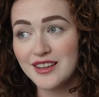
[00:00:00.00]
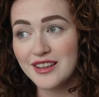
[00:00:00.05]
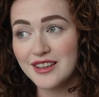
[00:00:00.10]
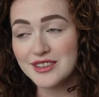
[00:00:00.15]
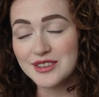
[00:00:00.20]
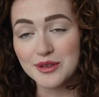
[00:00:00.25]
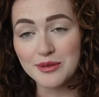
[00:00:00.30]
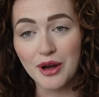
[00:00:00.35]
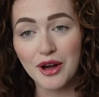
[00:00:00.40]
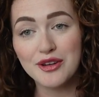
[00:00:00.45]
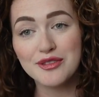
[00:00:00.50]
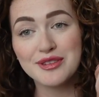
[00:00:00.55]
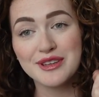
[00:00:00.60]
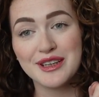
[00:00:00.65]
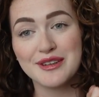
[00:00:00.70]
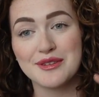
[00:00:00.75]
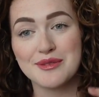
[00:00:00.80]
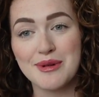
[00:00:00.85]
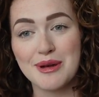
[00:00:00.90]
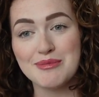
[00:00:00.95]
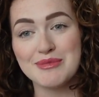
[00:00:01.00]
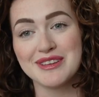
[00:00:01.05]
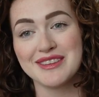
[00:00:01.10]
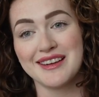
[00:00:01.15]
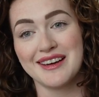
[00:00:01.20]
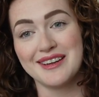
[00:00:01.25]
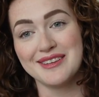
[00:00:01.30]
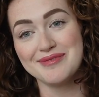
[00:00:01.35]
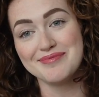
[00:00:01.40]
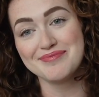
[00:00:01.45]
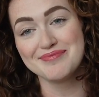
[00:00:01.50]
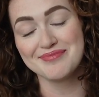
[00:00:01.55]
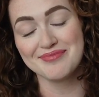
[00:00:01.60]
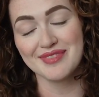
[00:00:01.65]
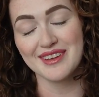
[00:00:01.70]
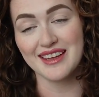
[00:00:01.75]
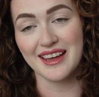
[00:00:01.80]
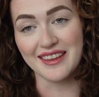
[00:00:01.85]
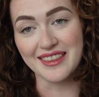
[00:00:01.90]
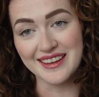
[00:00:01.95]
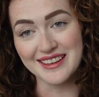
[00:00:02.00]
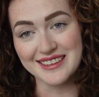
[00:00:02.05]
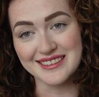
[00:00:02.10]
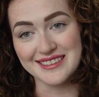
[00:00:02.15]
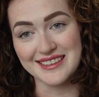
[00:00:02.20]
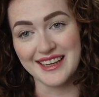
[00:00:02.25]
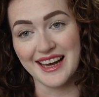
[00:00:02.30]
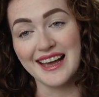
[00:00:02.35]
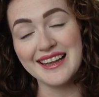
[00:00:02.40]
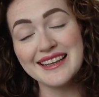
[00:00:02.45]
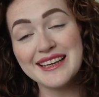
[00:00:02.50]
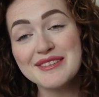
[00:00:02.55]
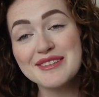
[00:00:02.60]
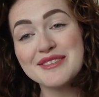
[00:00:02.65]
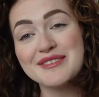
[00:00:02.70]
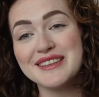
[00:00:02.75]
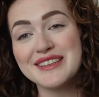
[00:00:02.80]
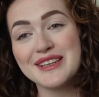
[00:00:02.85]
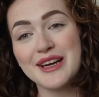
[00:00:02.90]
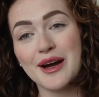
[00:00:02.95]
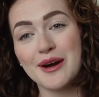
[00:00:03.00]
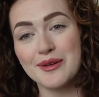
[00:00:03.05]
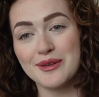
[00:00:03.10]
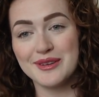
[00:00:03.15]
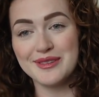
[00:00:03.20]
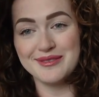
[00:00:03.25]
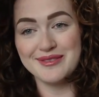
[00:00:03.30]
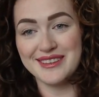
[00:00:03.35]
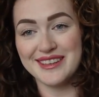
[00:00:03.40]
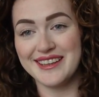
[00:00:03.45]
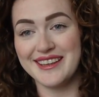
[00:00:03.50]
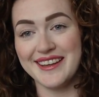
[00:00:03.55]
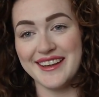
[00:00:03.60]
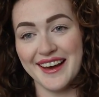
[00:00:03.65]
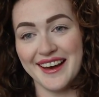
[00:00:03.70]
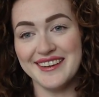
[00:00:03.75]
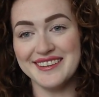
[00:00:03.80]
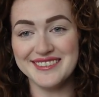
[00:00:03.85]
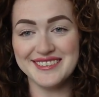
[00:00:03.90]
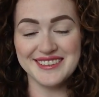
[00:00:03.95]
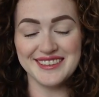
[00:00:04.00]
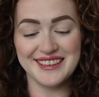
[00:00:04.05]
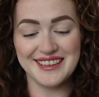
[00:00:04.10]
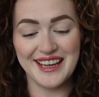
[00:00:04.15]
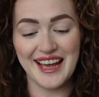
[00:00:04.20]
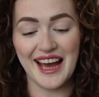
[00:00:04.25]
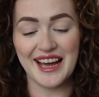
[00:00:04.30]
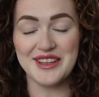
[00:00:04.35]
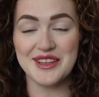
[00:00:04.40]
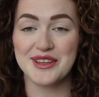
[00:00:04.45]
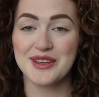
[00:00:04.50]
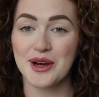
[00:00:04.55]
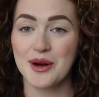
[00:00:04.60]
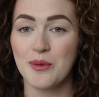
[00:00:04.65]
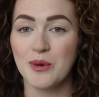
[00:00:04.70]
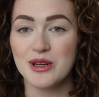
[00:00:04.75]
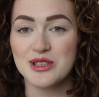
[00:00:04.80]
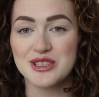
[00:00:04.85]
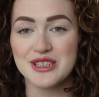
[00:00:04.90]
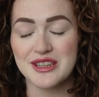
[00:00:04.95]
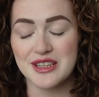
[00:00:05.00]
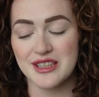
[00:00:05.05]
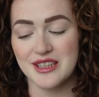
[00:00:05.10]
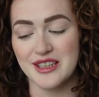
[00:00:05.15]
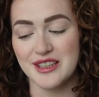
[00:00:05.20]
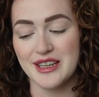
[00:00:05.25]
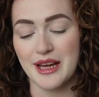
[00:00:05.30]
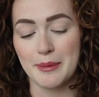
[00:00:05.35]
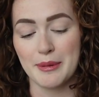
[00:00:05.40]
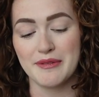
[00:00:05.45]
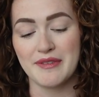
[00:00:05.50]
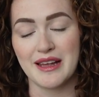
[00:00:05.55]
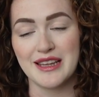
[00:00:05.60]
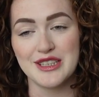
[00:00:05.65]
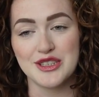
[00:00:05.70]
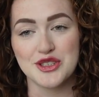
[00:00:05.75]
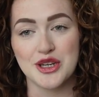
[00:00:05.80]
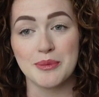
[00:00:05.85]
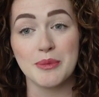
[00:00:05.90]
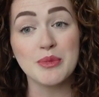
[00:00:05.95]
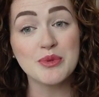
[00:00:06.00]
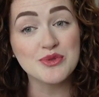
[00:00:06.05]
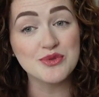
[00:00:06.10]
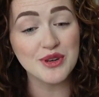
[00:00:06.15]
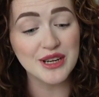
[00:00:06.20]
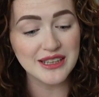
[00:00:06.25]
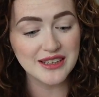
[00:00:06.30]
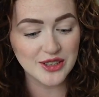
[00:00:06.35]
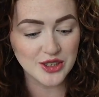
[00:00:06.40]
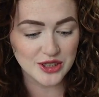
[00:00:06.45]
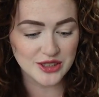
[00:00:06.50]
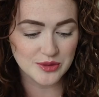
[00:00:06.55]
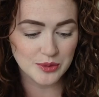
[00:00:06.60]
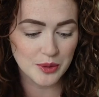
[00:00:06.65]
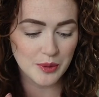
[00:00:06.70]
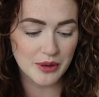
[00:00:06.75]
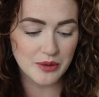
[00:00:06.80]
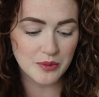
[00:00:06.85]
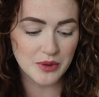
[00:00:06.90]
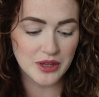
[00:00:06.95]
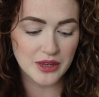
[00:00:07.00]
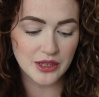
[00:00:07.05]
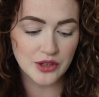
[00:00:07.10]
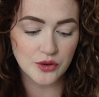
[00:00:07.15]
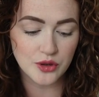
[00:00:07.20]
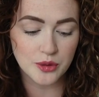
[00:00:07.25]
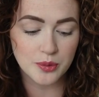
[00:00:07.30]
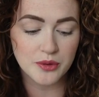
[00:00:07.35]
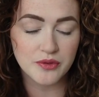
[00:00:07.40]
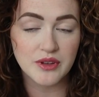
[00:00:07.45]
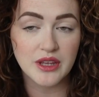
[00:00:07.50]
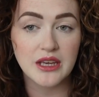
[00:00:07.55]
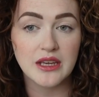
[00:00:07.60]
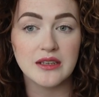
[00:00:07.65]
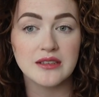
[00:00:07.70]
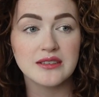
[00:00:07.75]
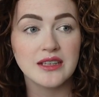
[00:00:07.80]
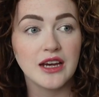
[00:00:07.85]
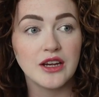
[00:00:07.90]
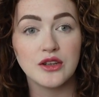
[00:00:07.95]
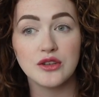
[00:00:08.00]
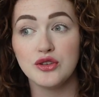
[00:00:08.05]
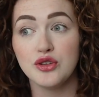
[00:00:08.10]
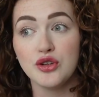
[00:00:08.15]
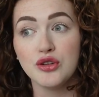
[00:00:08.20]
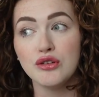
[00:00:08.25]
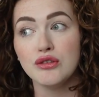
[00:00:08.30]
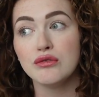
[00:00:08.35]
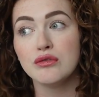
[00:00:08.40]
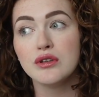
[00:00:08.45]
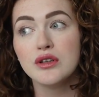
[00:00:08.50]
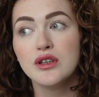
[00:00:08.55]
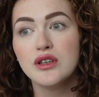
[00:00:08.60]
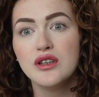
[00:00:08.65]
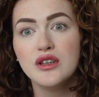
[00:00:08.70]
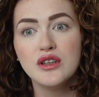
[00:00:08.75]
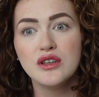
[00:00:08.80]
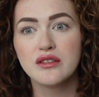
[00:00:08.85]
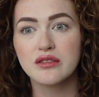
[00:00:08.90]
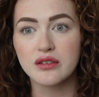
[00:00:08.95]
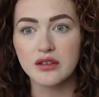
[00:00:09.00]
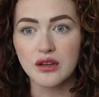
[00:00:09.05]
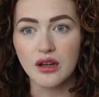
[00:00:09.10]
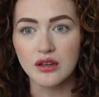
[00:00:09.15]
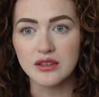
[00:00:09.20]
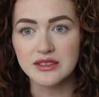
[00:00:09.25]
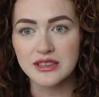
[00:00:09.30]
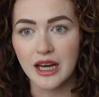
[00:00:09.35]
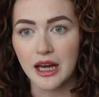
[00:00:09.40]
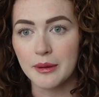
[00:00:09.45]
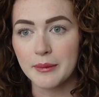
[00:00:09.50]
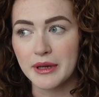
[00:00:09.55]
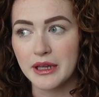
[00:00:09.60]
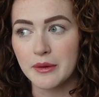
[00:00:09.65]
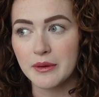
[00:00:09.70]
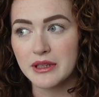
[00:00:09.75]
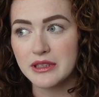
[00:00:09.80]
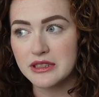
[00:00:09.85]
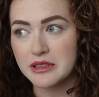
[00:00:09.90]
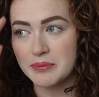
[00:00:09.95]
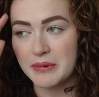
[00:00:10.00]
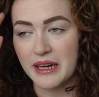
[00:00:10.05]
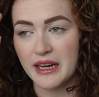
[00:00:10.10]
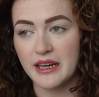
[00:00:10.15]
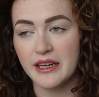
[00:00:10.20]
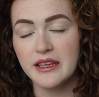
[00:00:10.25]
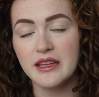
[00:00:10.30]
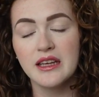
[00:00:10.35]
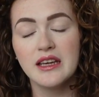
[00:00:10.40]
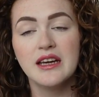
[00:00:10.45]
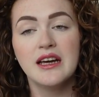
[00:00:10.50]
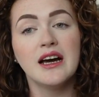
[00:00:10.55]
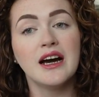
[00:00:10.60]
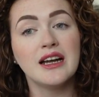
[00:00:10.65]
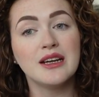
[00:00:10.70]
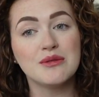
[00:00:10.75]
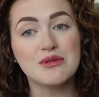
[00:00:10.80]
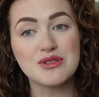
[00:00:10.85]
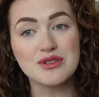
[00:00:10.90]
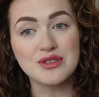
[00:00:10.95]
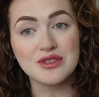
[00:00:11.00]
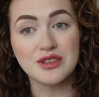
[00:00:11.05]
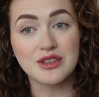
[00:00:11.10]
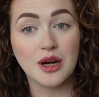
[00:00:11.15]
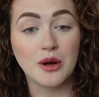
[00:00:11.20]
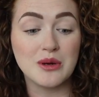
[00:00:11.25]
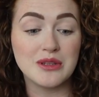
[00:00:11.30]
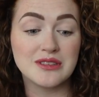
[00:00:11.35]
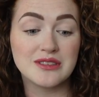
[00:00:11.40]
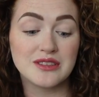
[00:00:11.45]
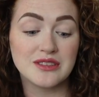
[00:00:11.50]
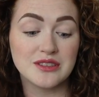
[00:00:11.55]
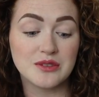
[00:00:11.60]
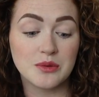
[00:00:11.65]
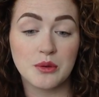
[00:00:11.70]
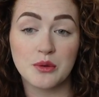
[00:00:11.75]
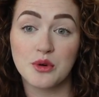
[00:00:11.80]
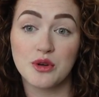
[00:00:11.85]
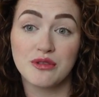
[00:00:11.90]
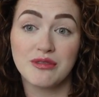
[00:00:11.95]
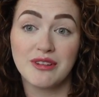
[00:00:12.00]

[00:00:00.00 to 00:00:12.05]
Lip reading: So hopefully I remembered that. I think it's here. I'll leave the video here and you can go watch the Napa Valley trip. It was really good. We went with a group of girls that I knew for a long time anyway in Dubai, and it was just a coincidence we were all